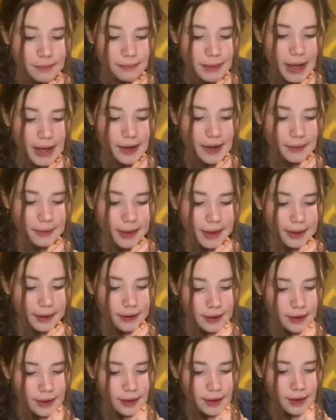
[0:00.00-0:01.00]
anyway,
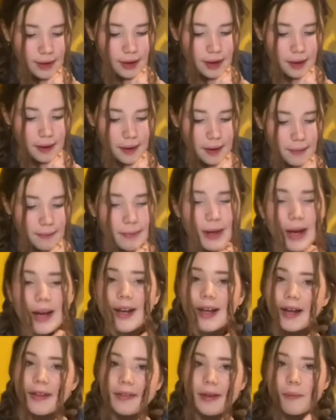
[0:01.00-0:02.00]
I
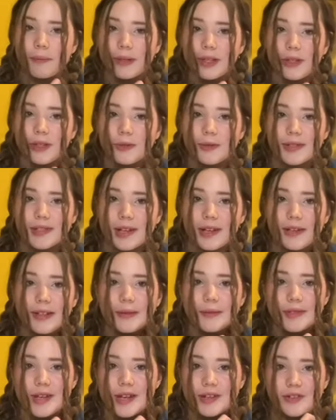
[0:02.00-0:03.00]
like the ambiguous
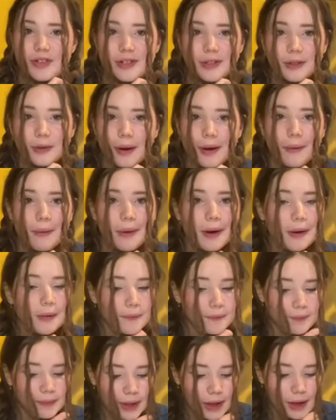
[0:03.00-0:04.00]
ending. It was actually done quite
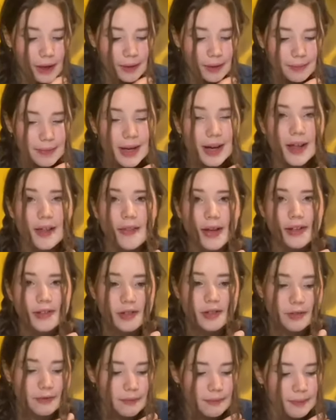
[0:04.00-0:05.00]
well. I like the
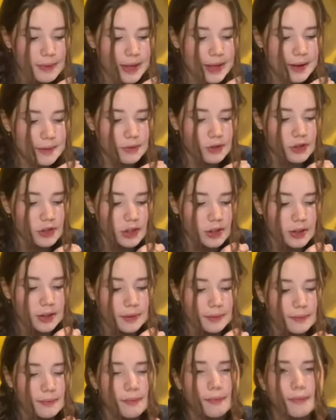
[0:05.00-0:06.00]
idea of being able
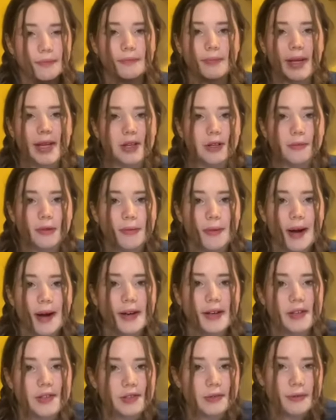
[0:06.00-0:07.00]
to make up your
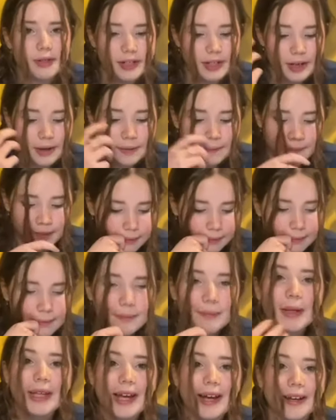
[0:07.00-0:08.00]
mind as a reader.
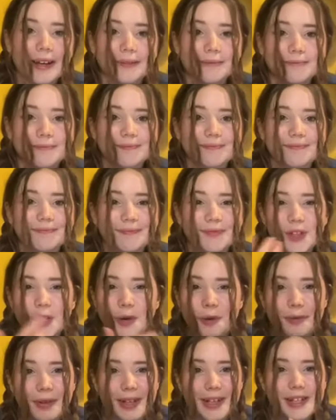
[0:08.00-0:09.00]
But yeah,
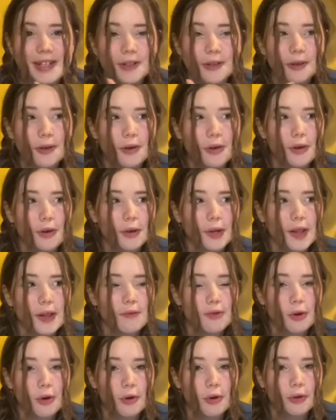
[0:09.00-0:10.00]
don't read. Or
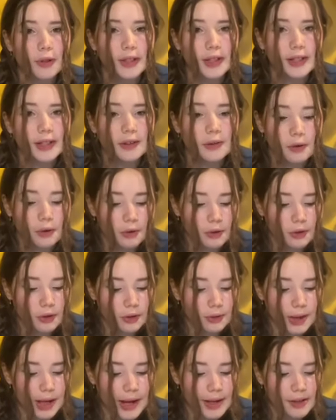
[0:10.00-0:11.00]
if you're horny or
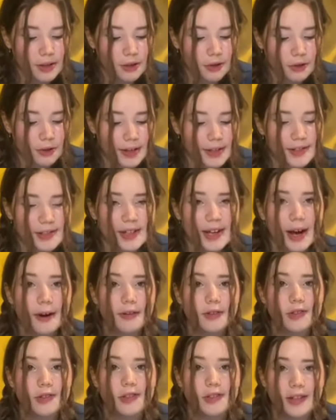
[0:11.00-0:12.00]
you like crazy
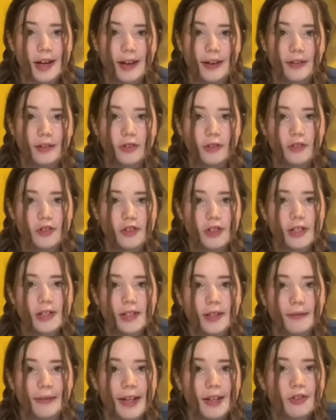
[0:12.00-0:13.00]
characters and
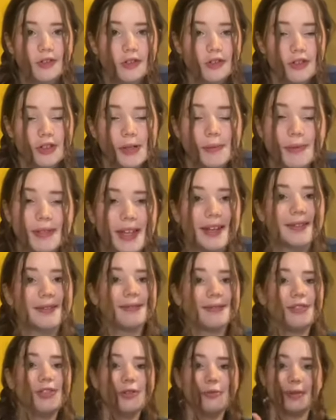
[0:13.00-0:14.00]
cheating relationships,
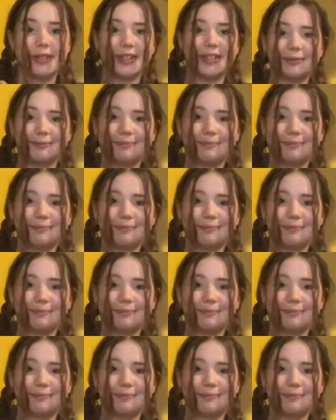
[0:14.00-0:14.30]
then do read.